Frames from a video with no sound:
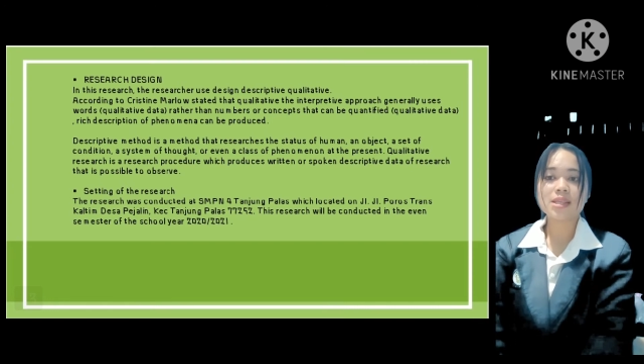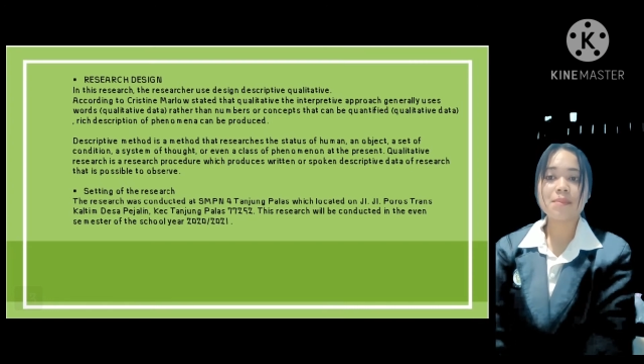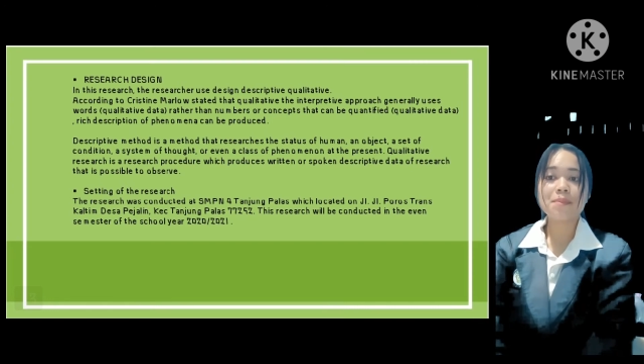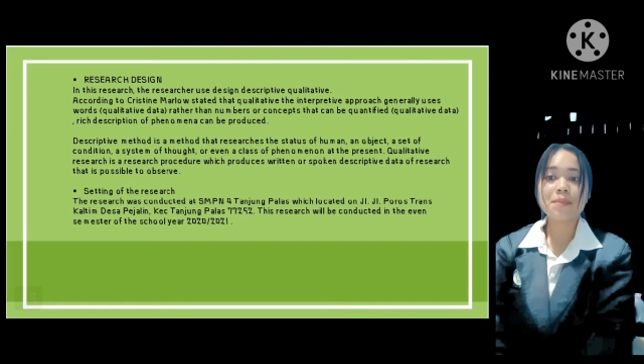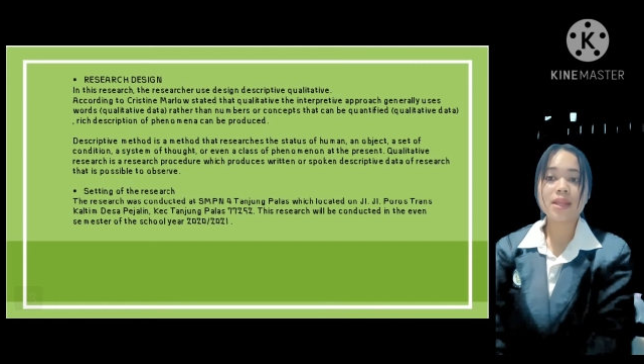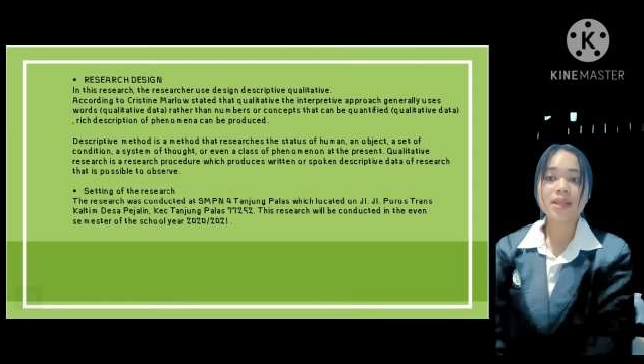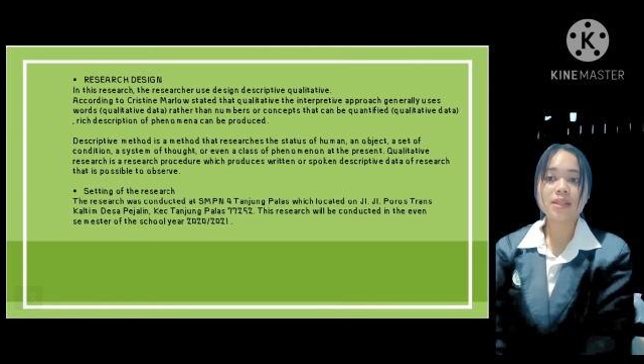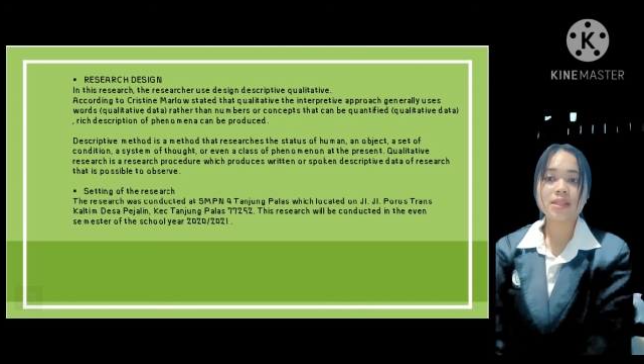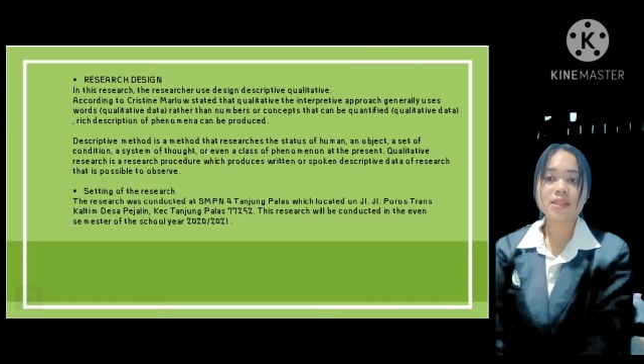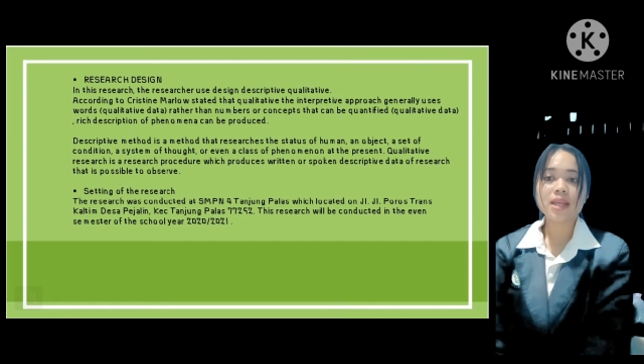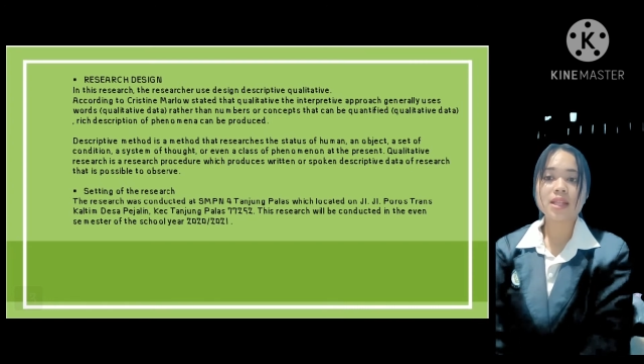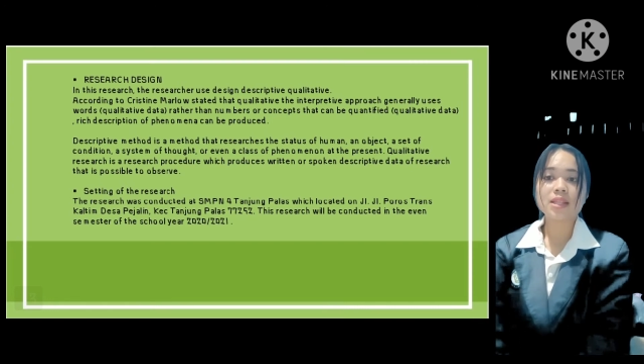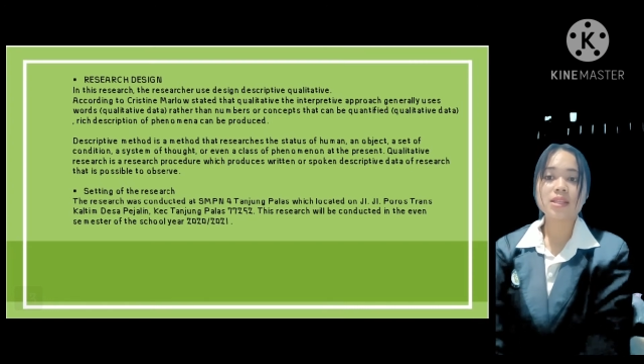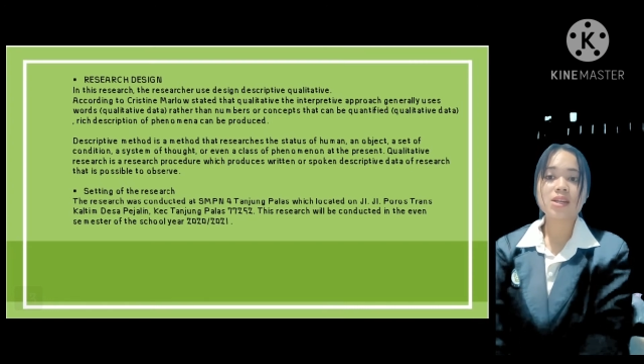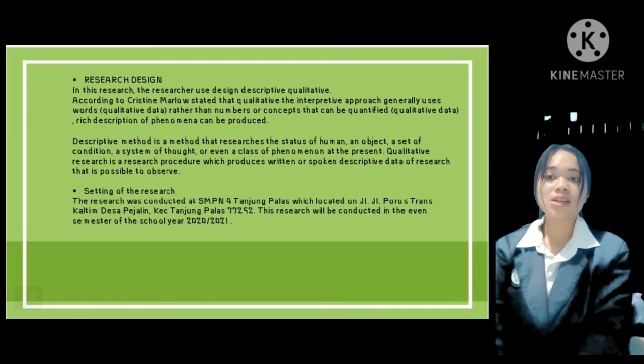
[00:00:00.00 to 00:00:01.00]
a method
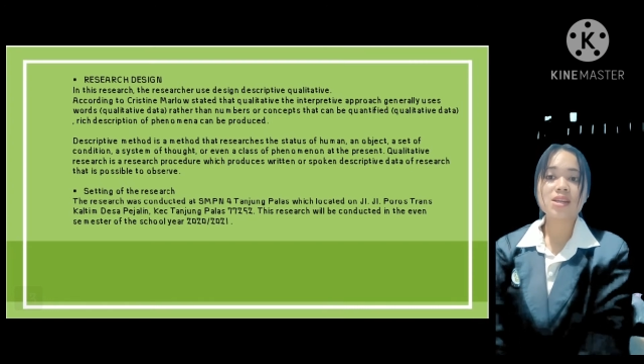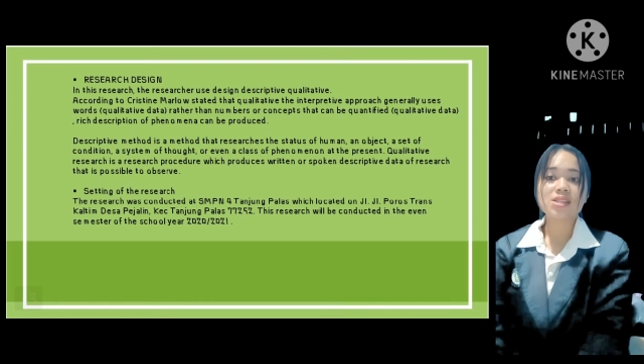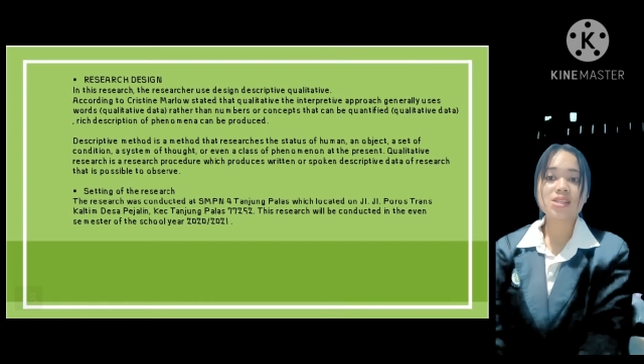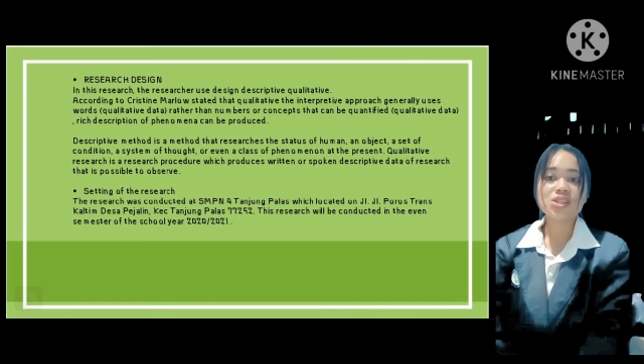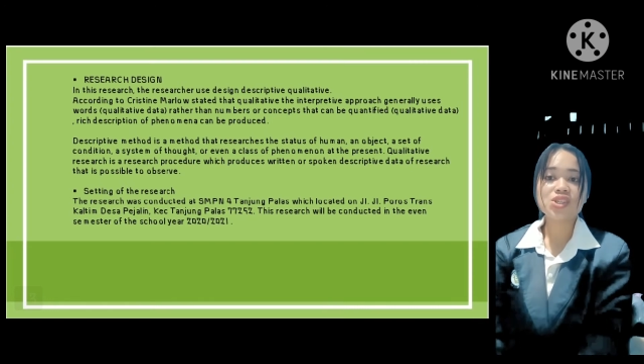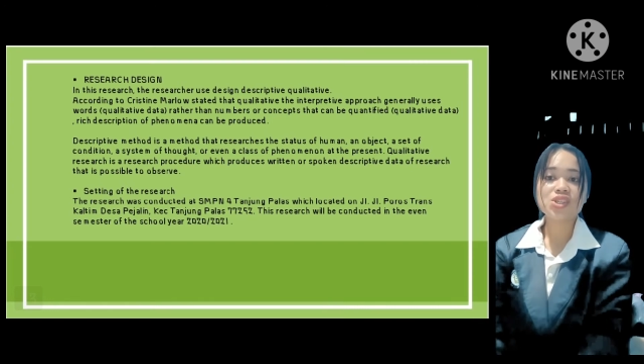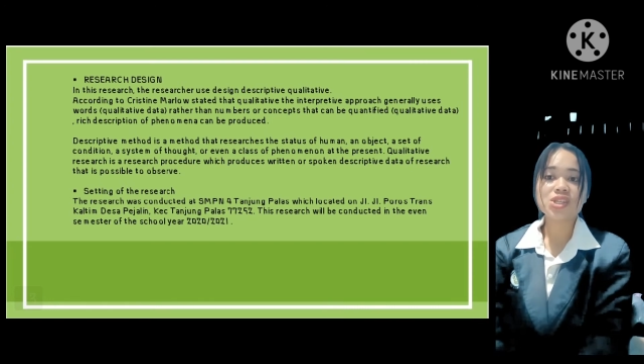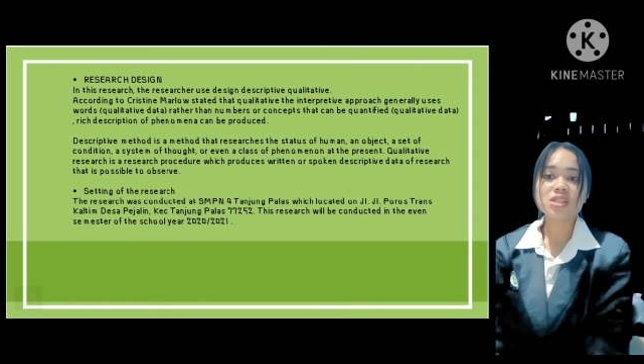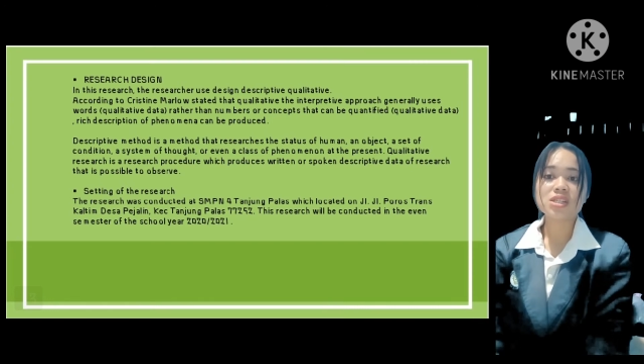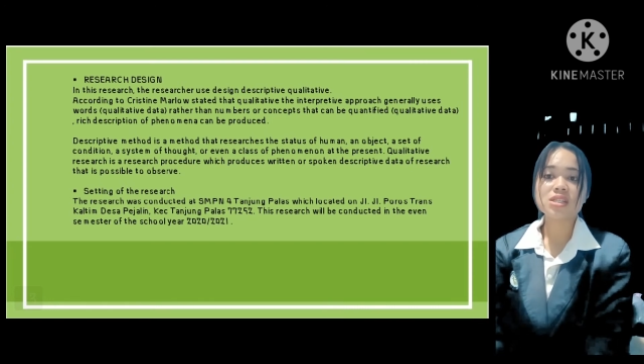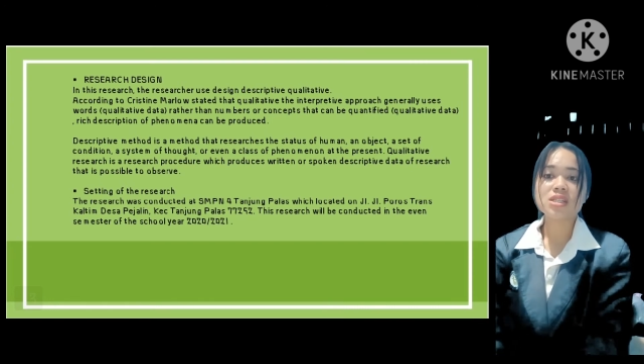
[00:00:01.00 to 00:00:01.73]
that researches